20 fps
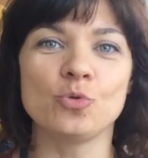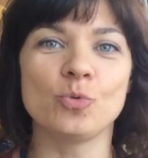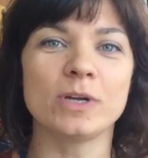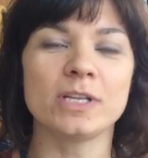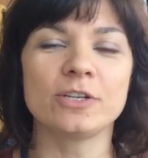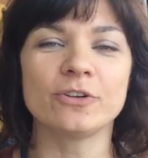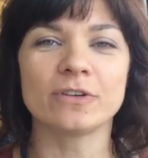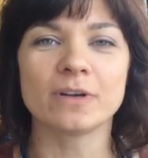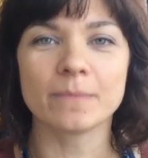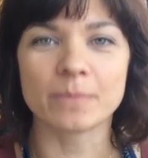
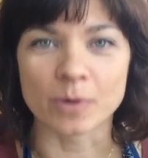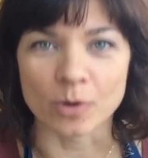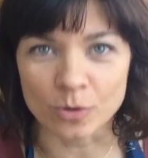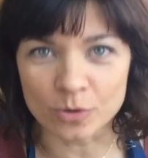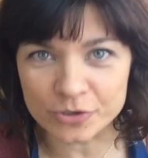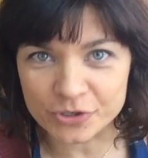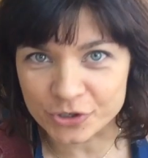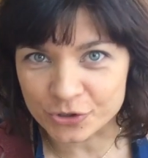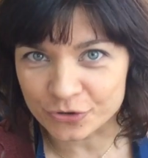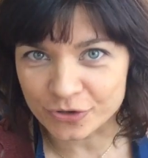when you're
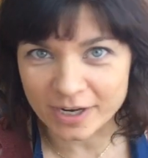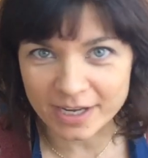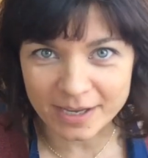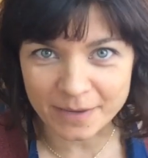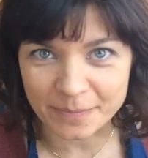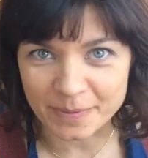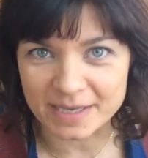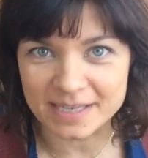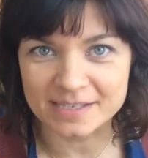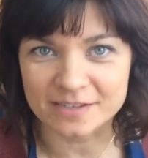upholstering
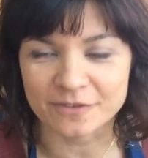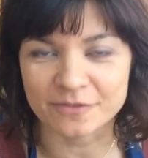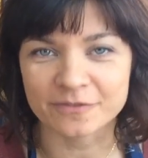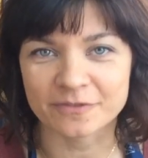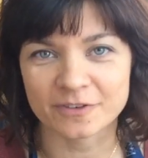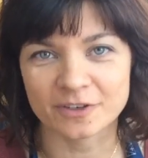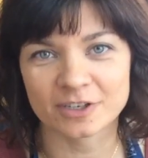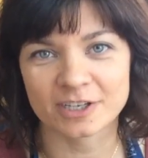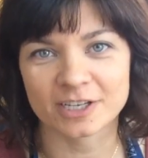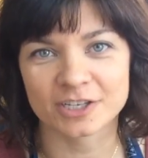a piece of
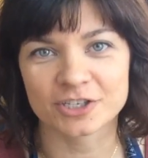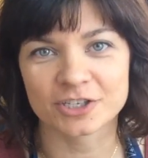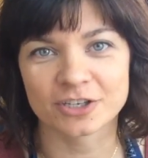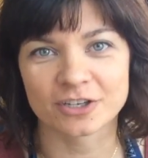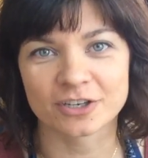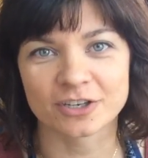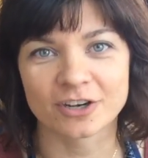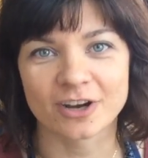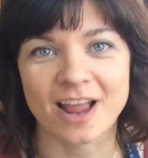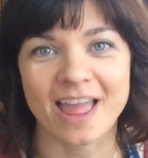
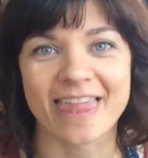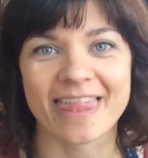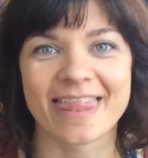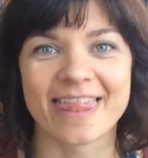furniture?